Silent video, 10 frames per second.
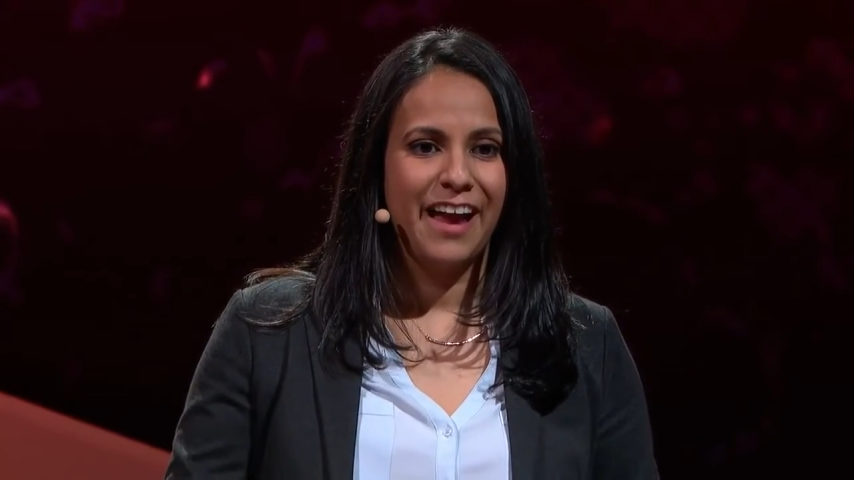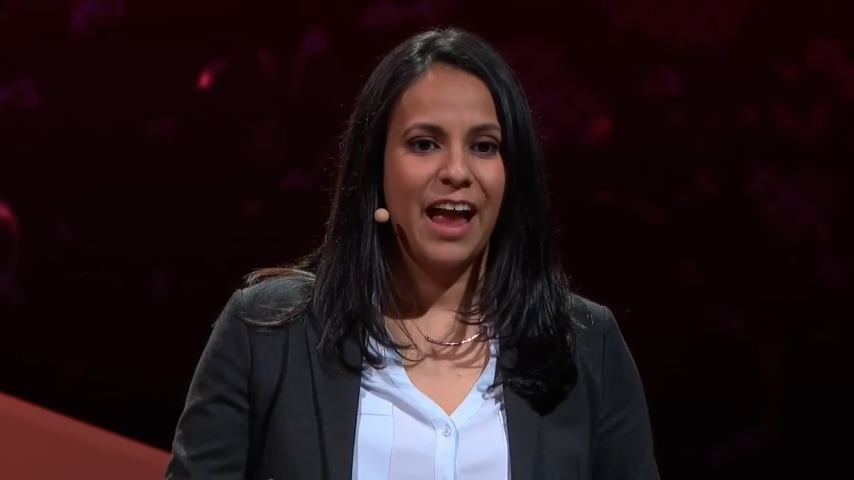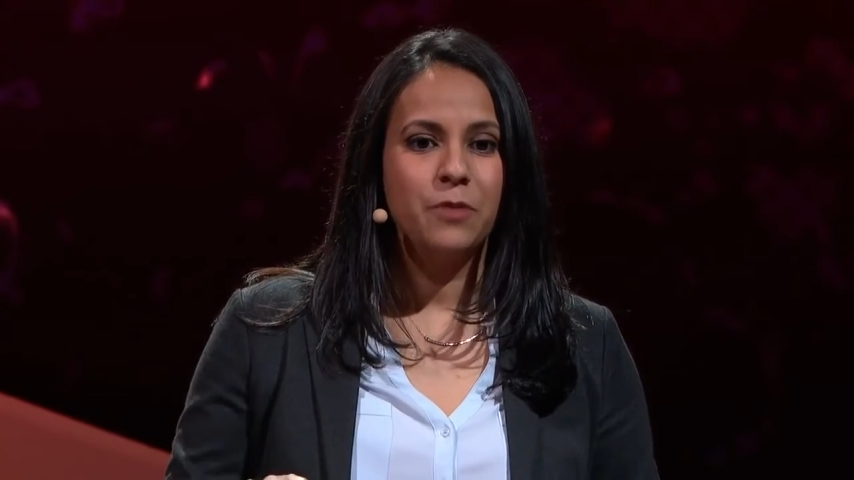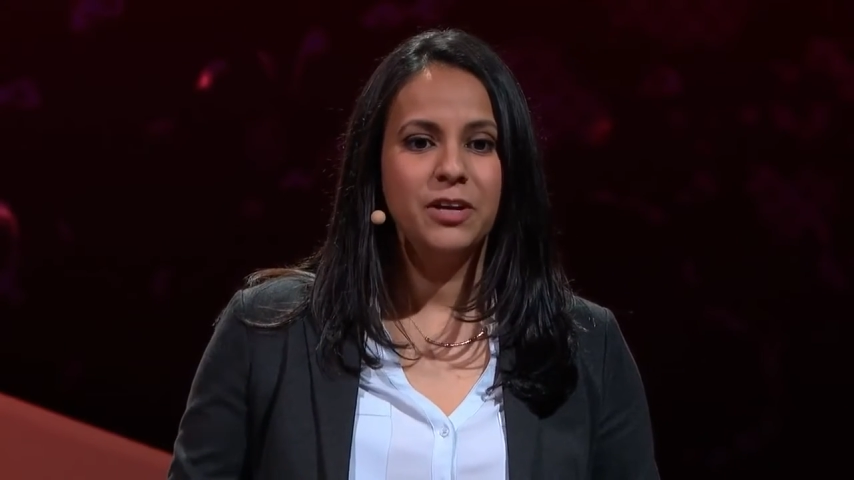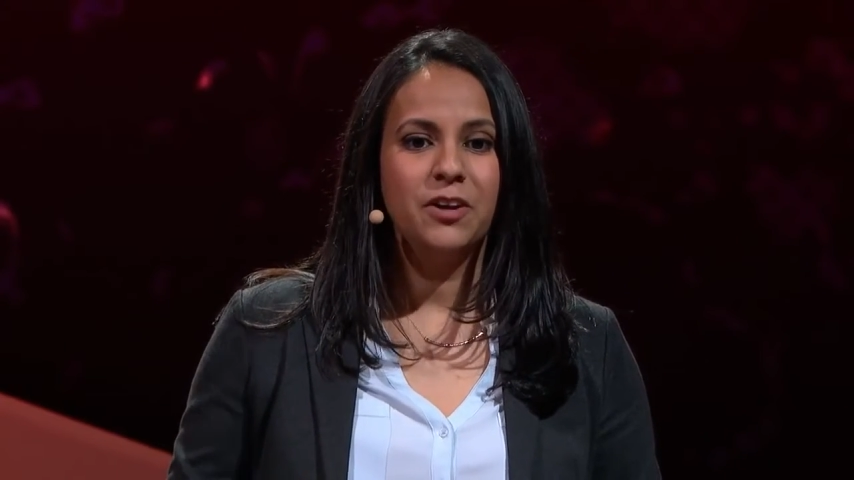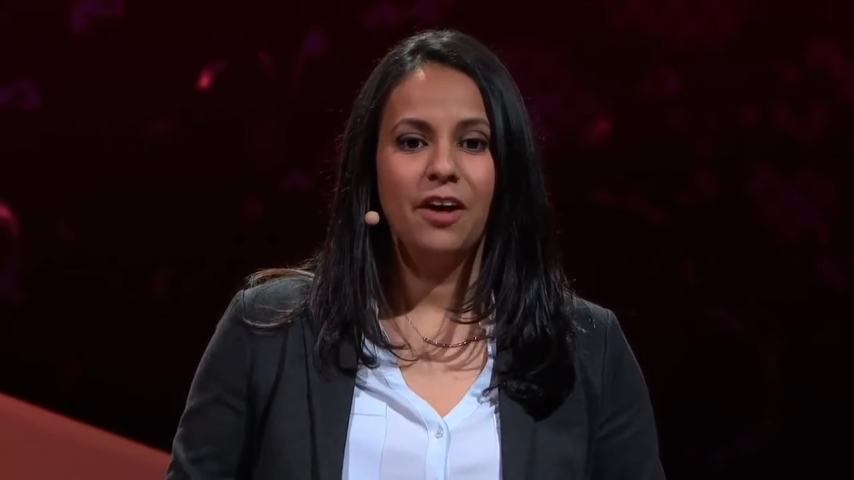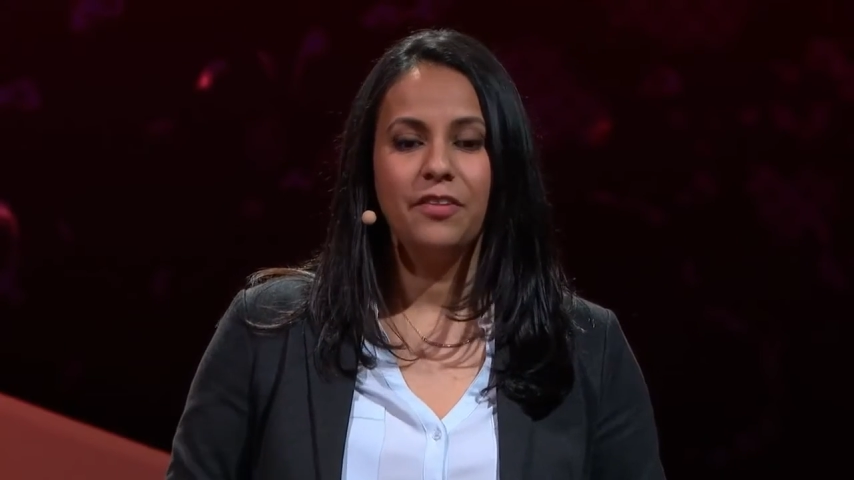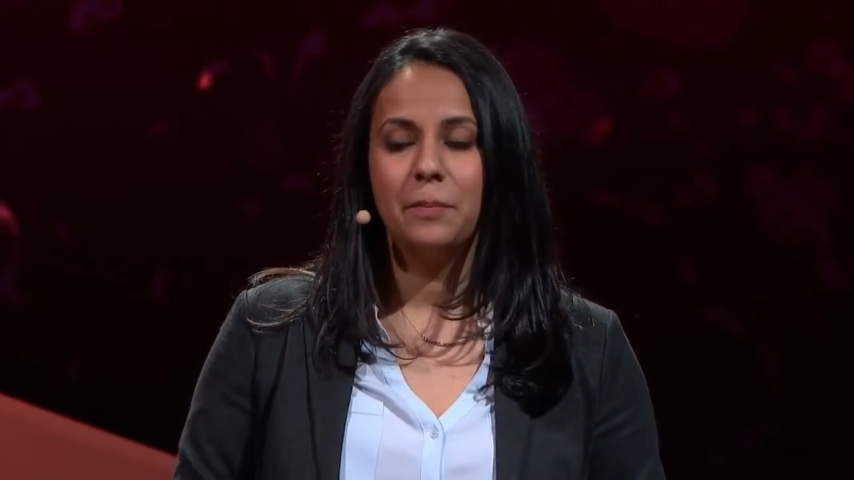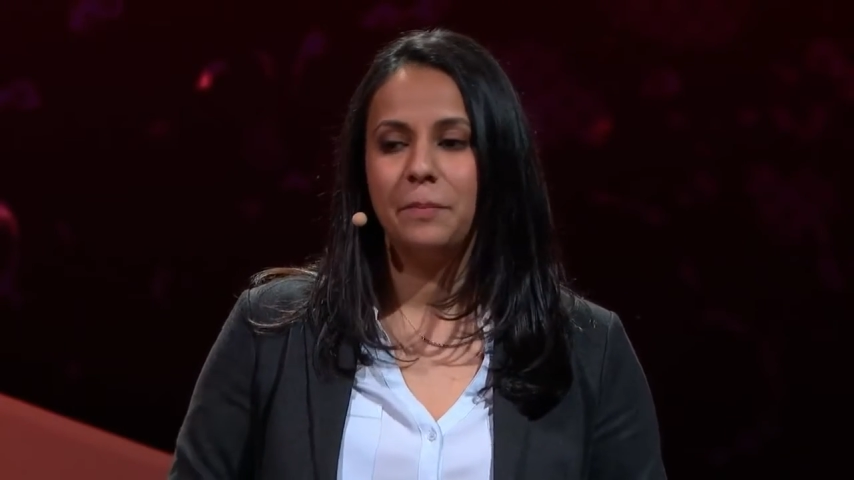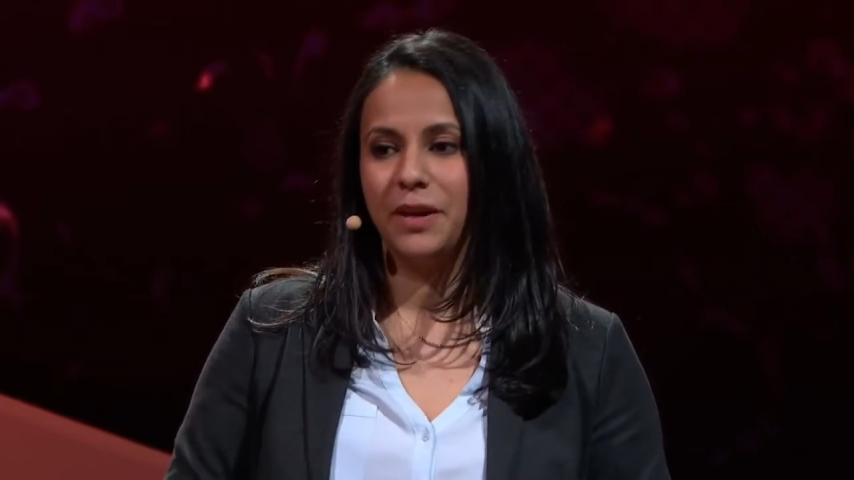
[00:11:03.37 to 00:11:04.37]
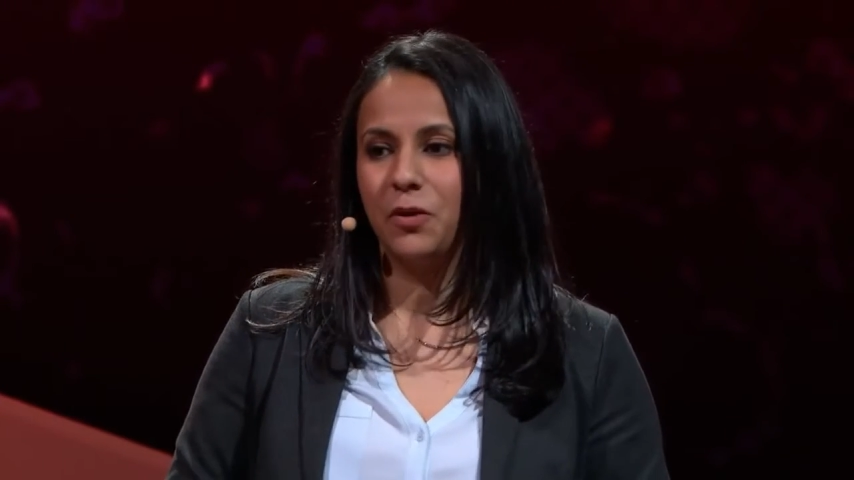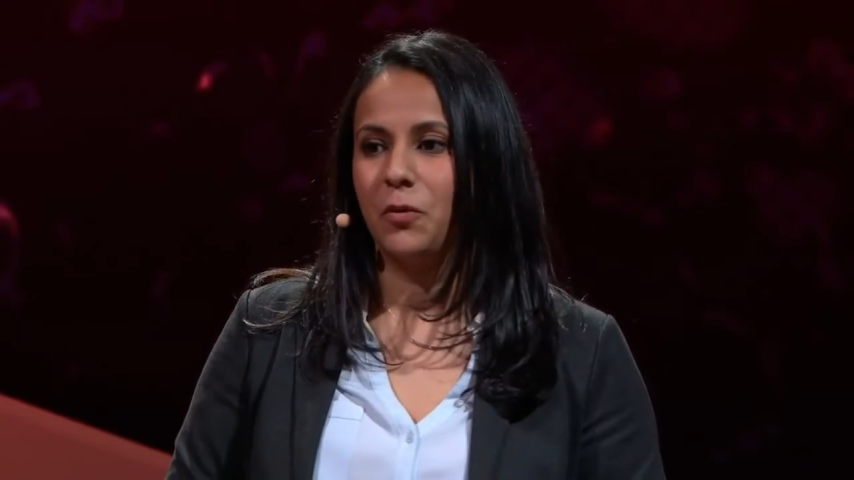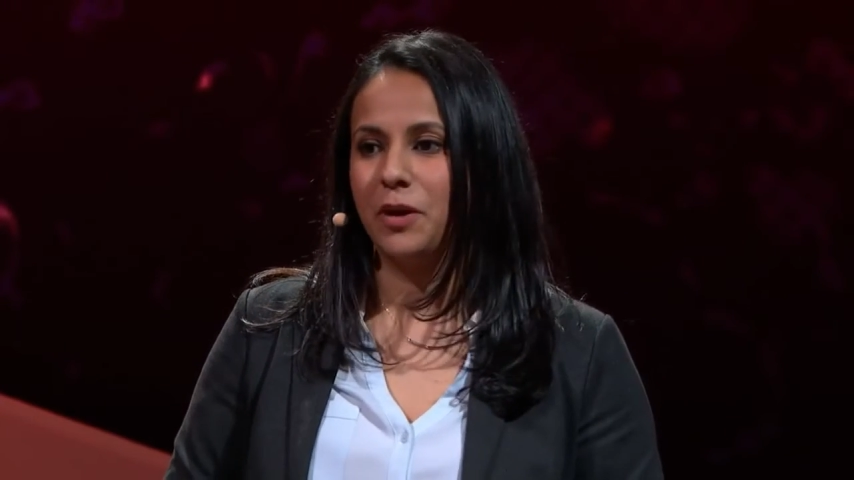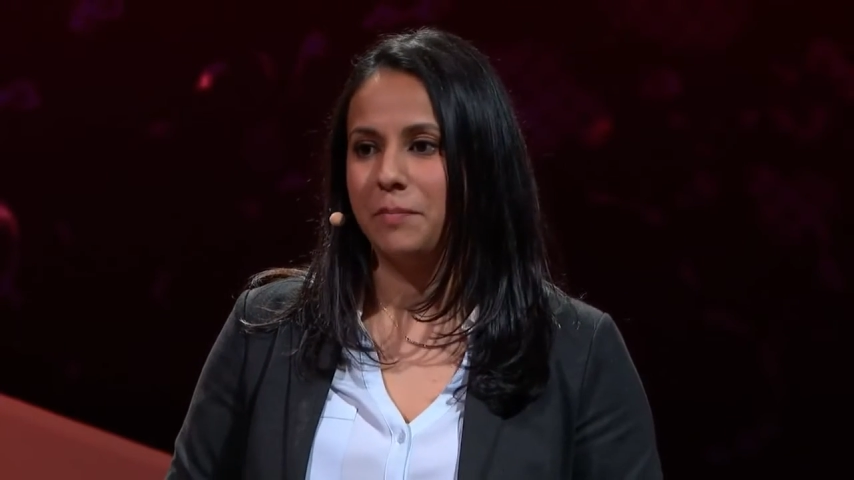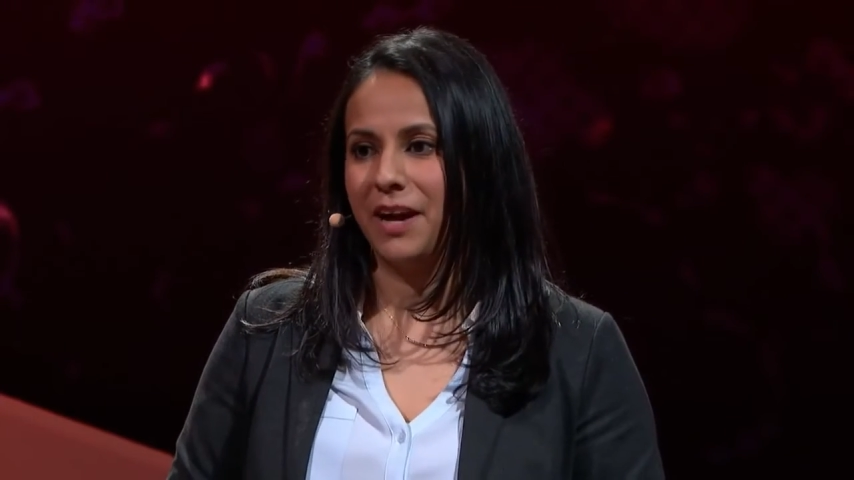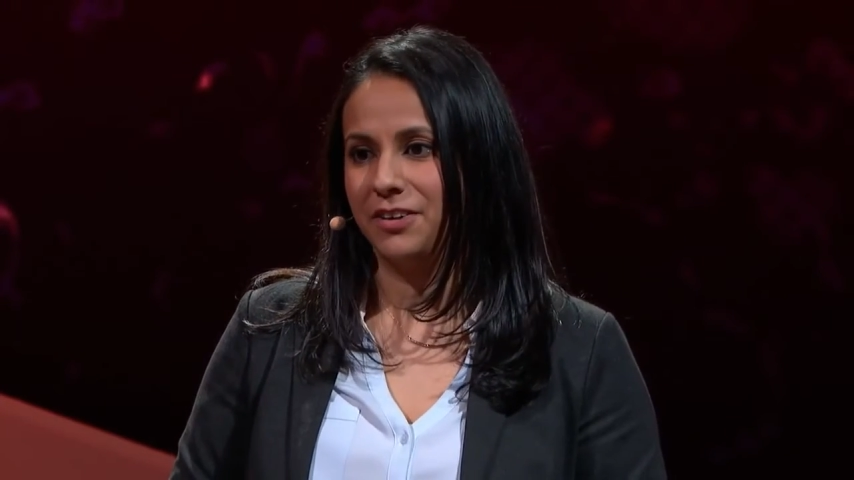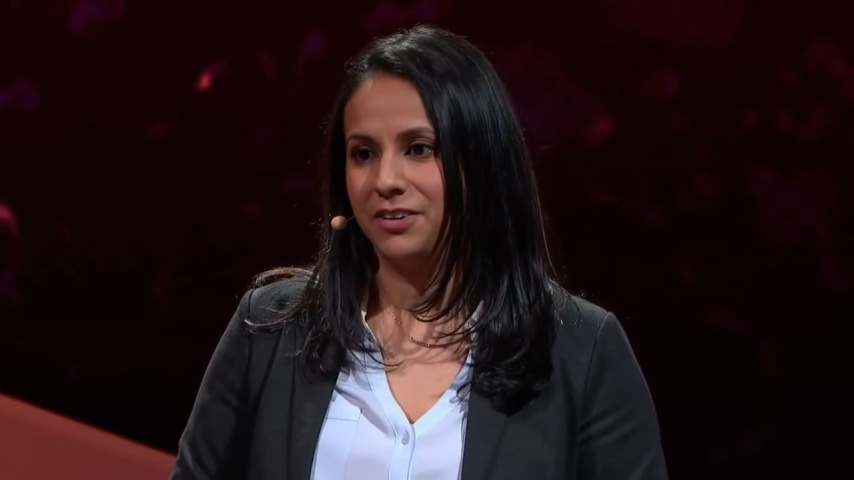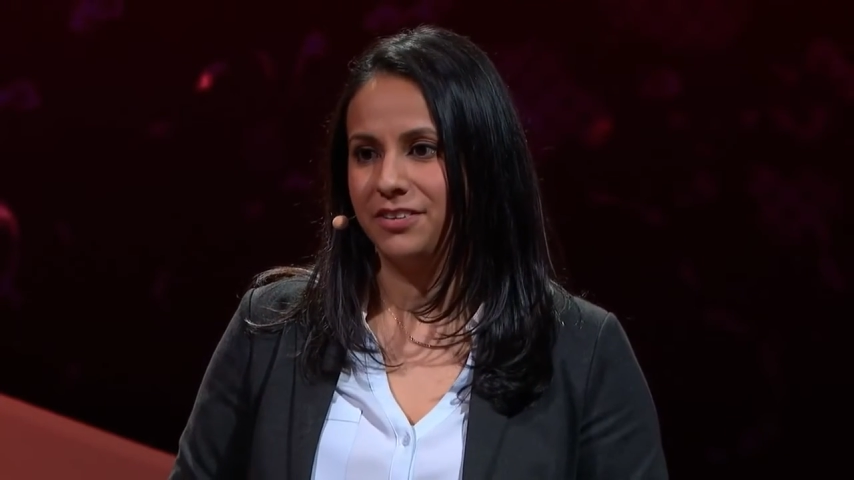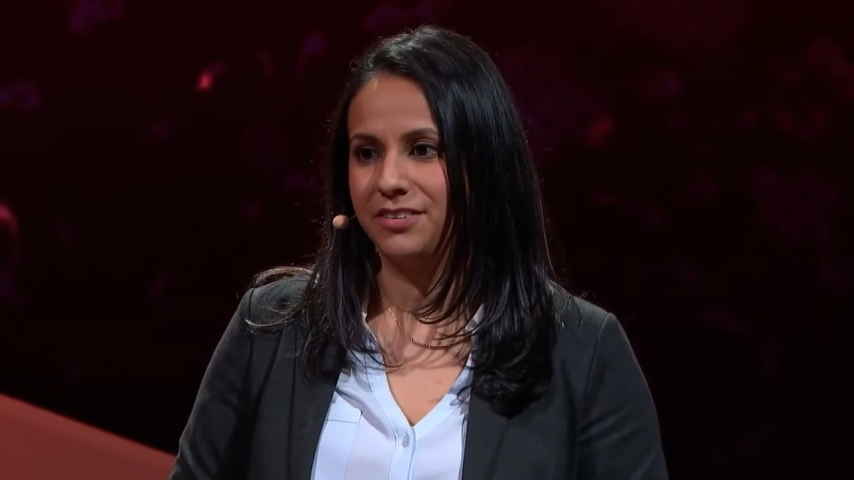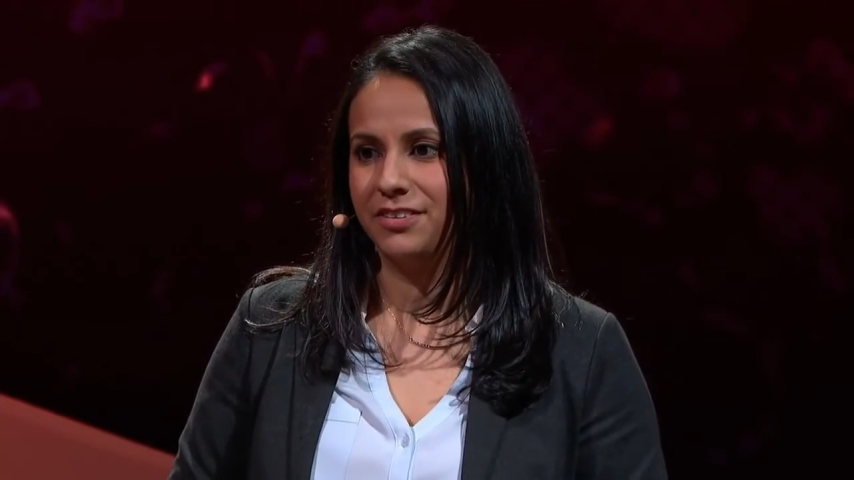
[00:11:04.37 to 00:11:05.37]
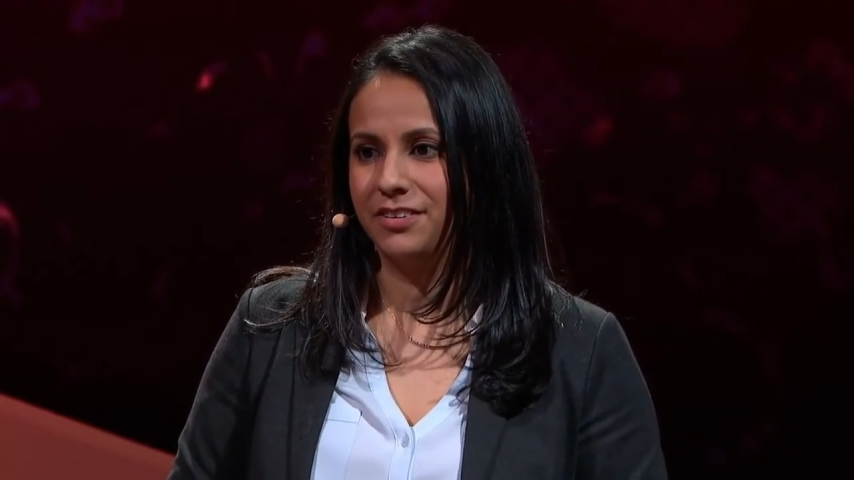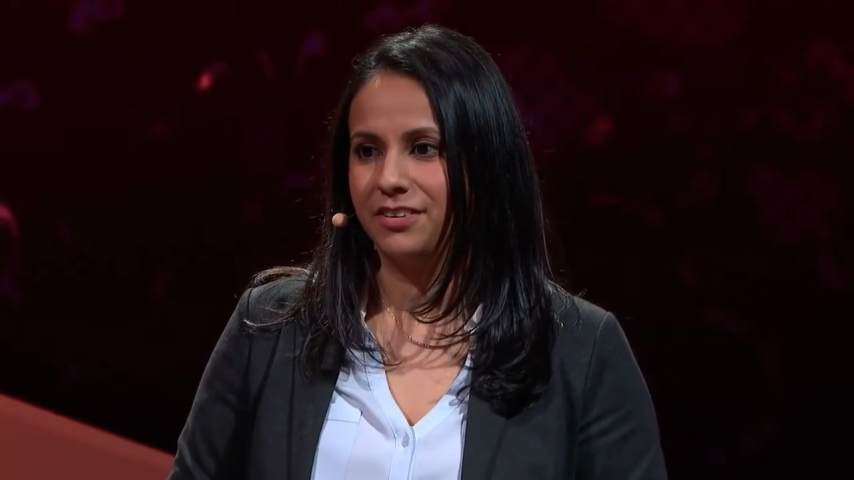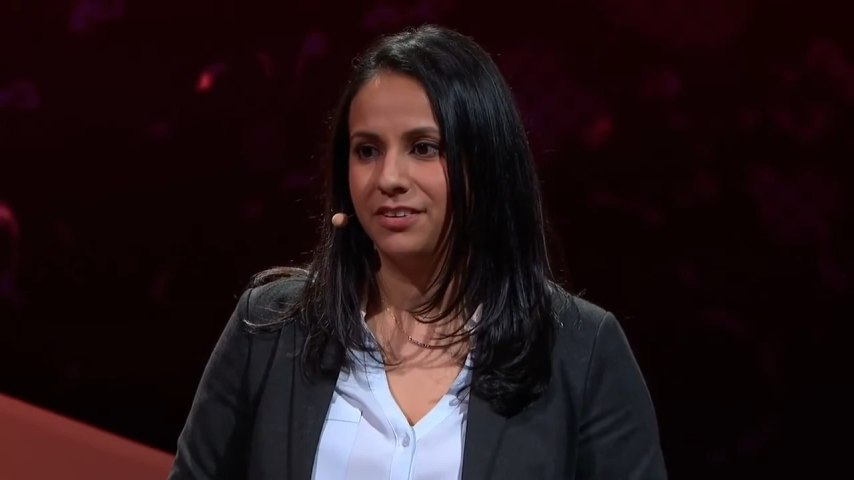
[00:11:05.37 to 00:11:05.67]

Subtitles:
and we call them Bitcoin miners.